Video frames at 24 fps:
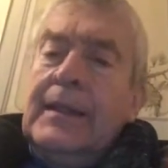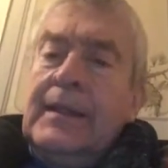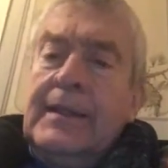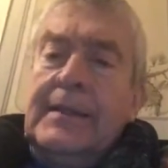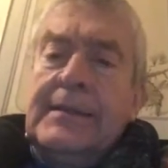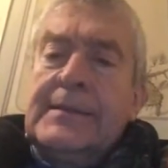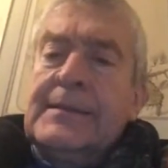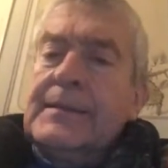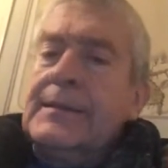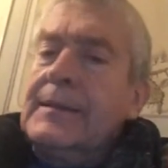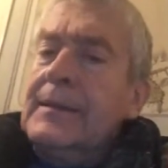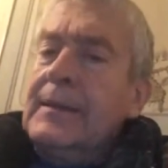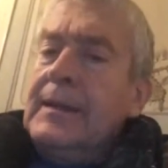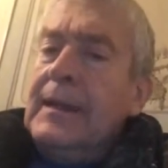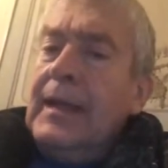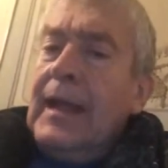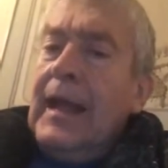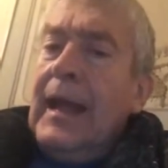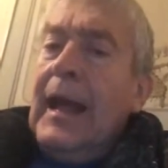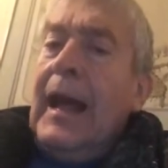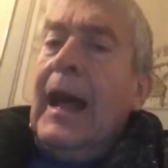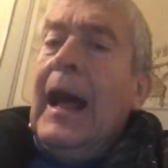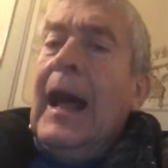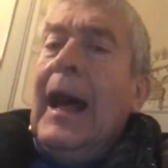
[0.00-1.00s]
Listen,
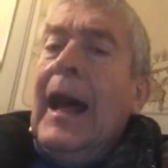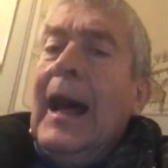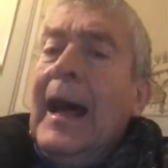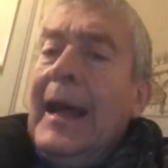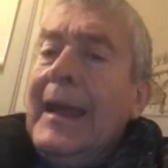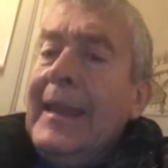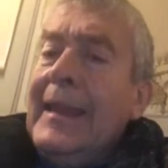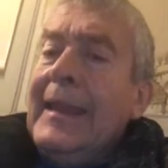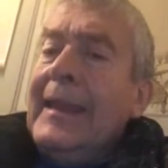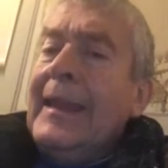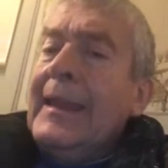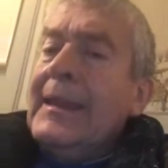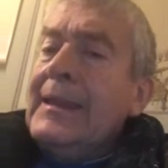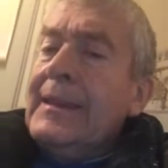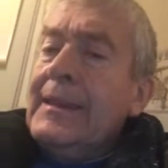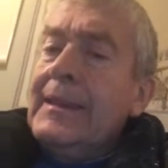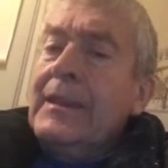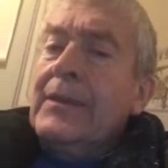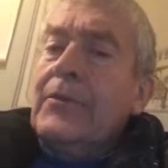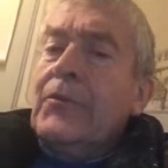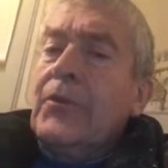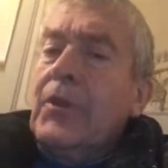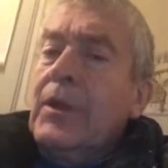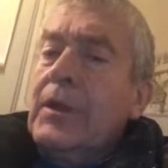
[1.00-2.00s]
I
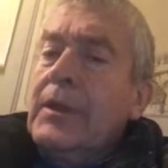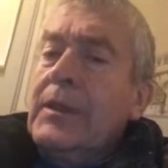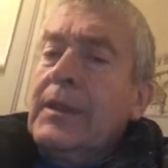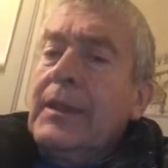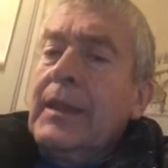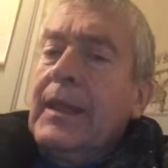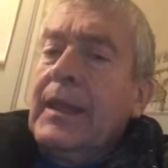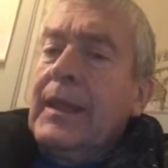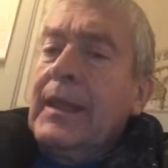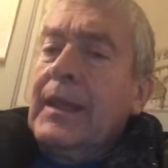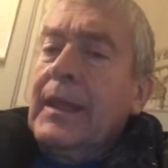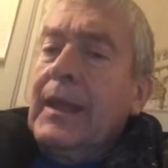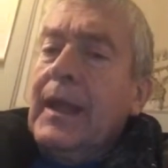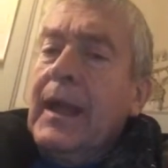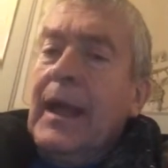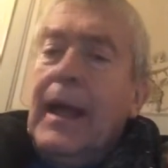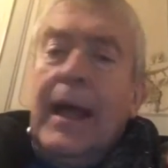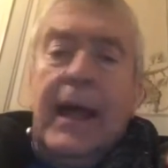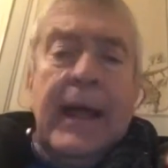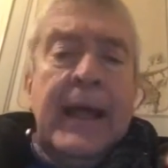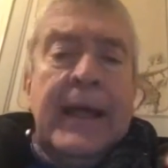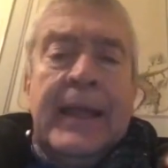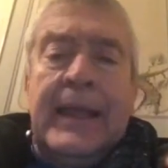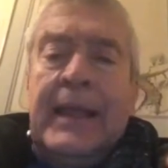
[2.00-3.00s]
get the drug thing.
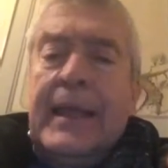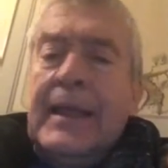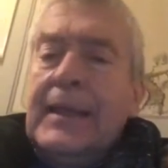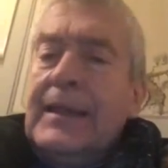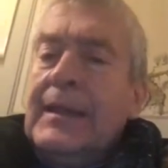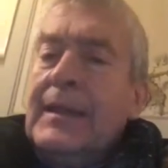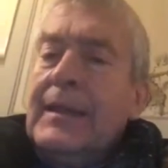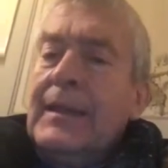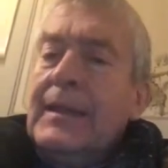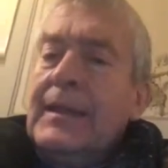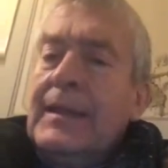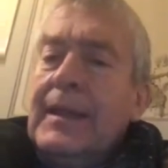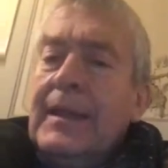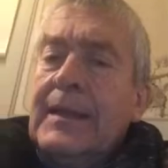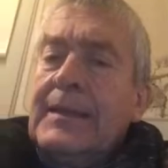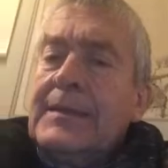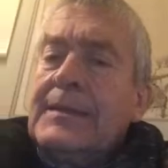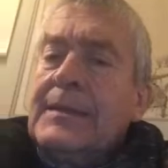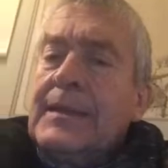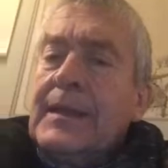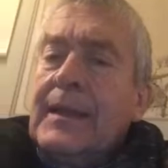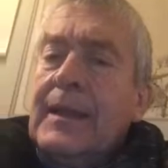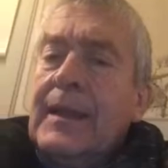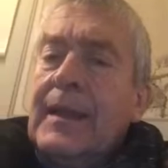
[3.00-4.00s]
I get the
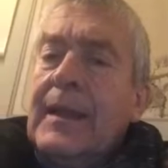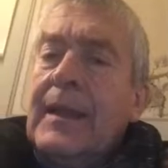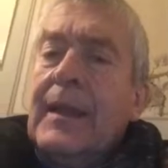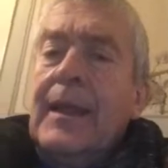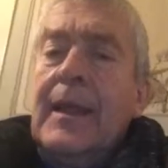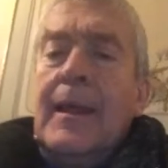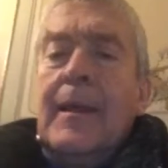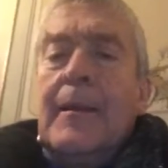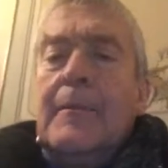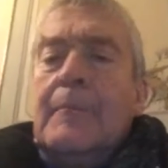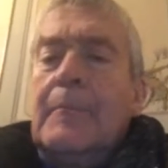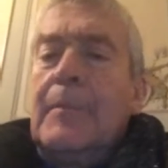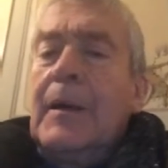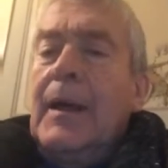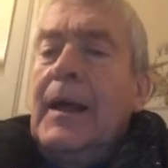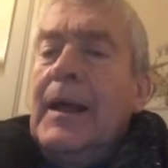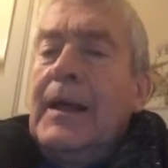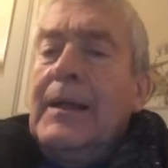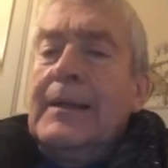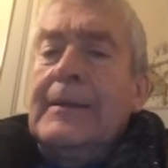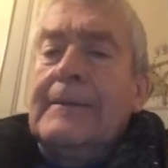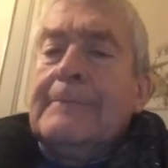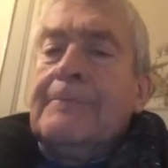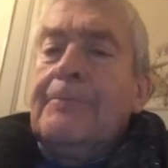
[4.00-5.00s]
addiction.
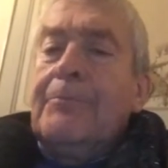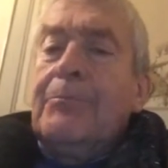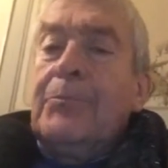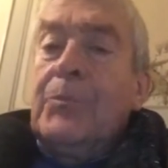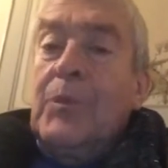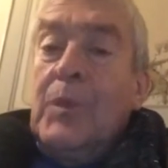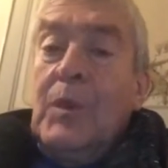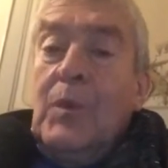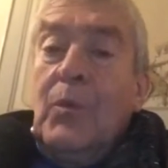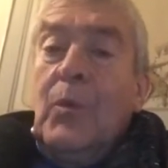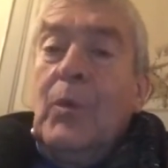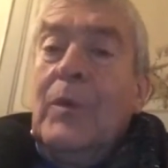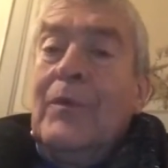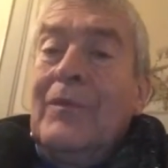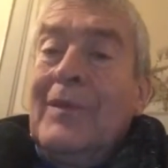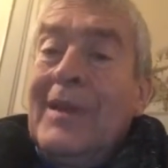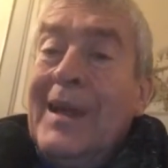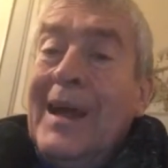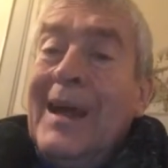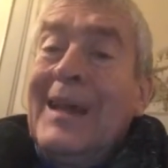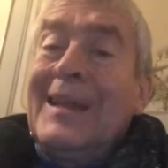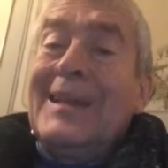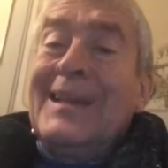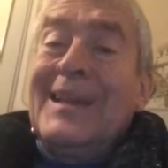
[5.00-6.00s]
But We've
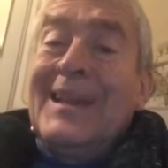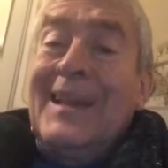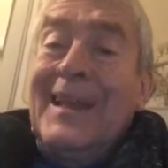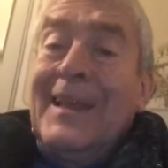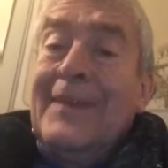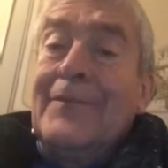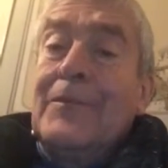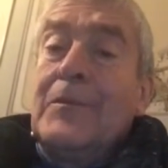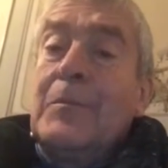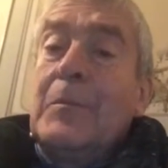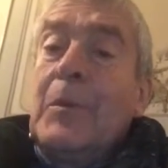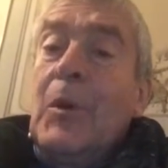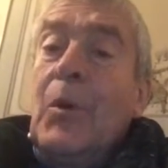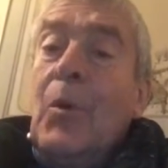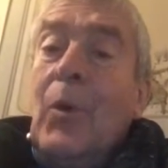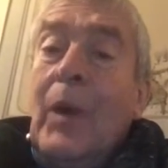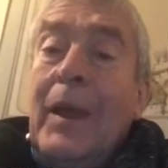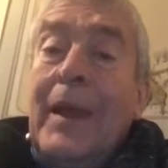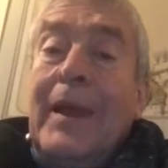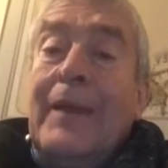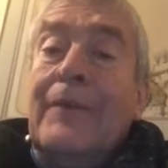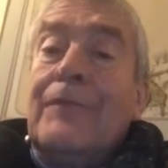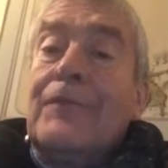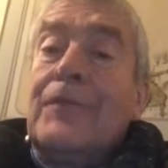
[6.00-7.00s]
got to give them
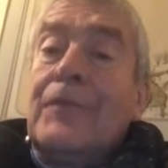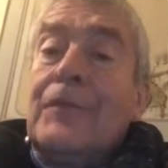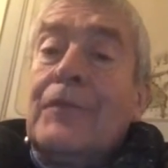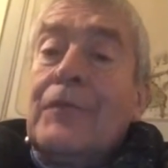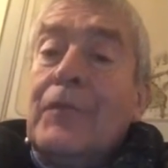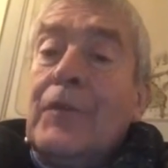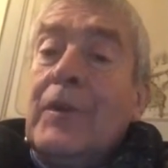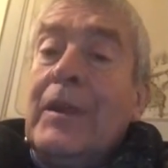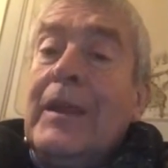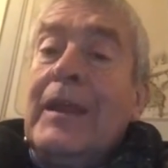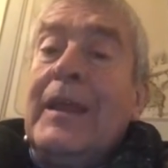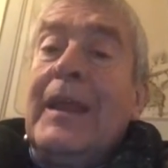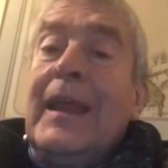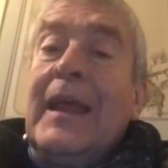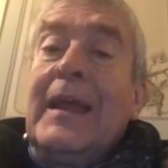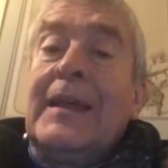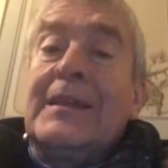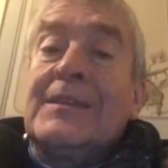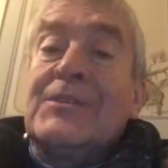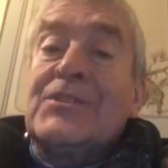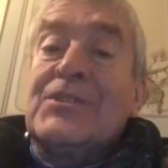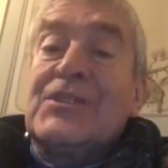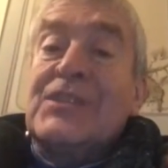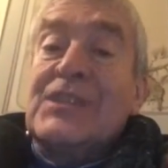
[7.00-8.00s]
away for free
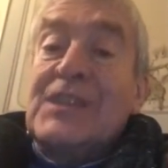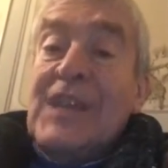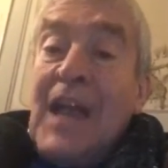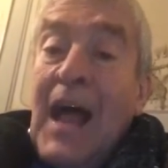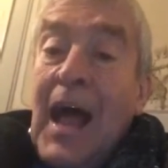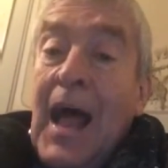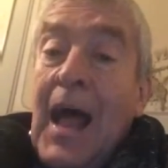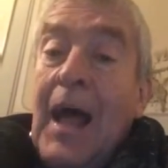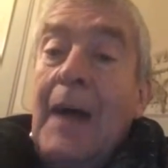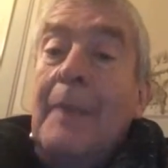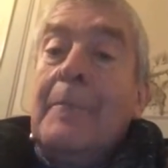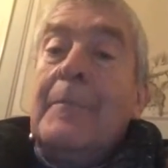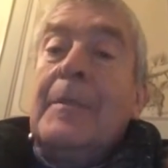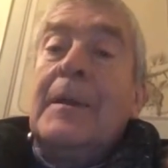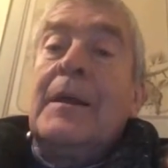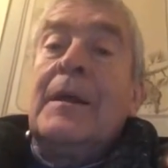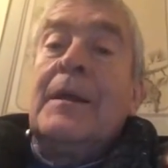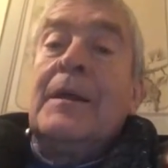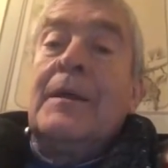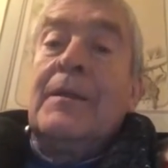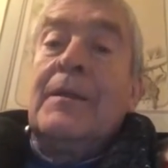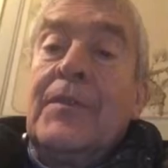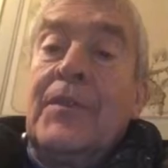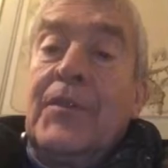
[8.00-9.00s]
and stop
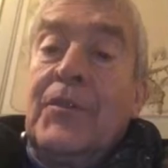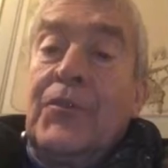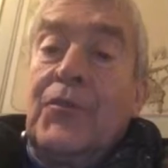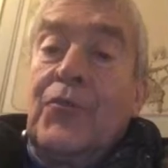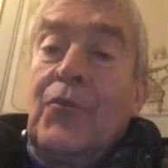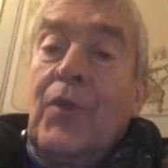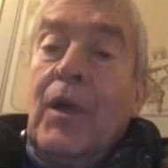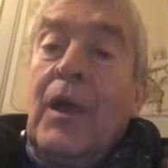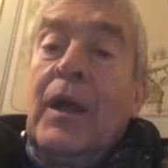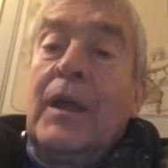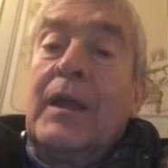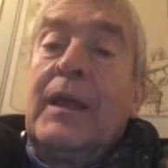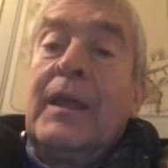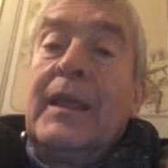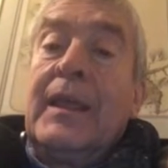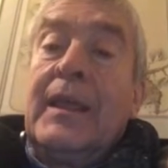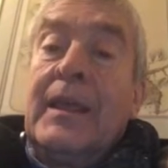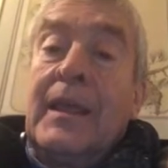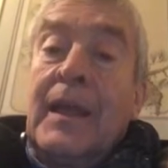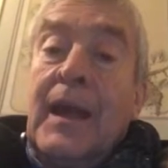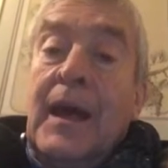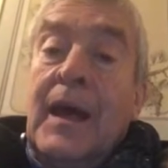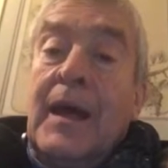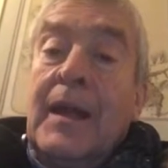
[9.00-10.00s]
the drug
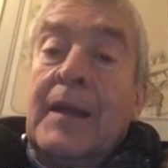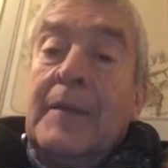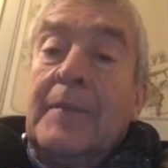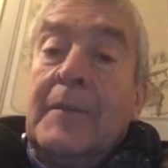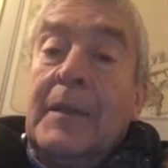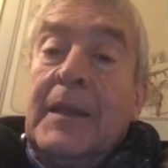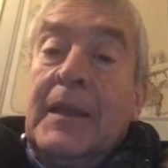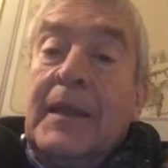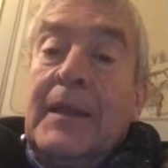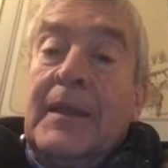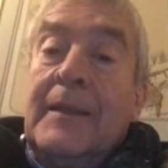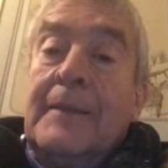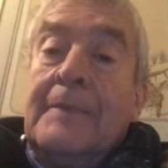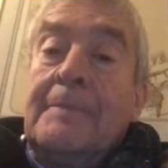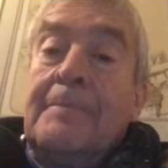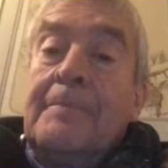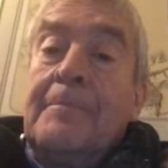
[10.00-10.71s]
economy.